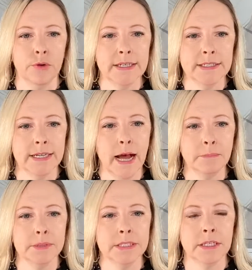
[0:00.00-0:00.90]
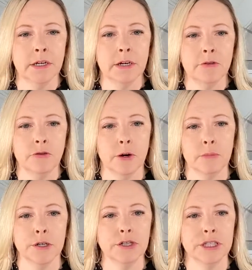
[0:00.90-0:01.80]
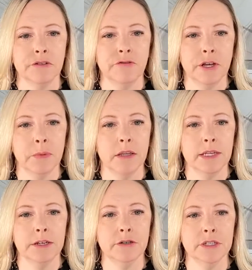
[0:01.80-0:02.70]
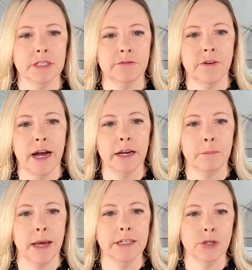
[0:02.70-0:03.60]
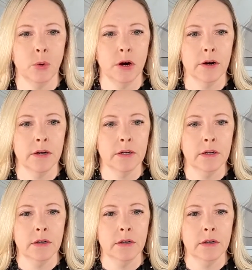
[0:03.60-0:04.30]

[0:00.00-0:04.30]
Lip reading: steps for emerging female leaders to find a mentor